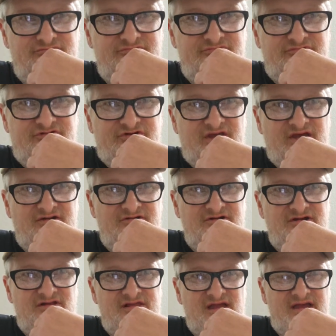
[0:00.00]

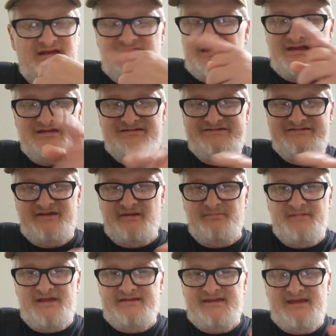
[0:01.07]
Saturday
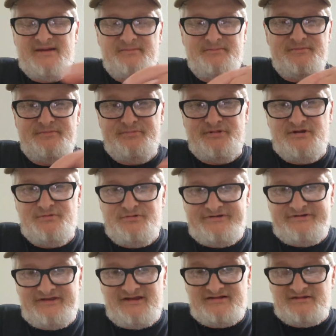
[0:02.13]
something like that. But we
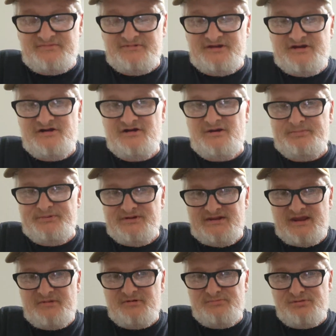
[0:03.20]
sent them to Europe, and
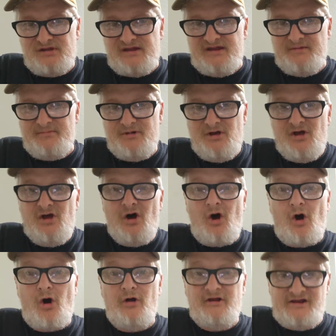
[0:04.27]
they would play them
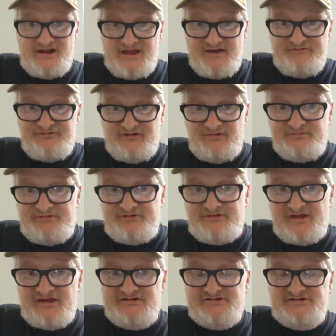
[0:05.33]
on an FM
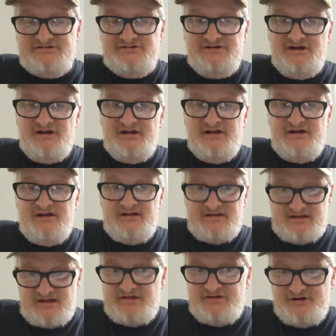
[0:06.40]
station
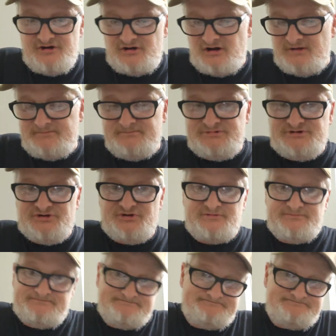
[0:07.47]
in Europe. So,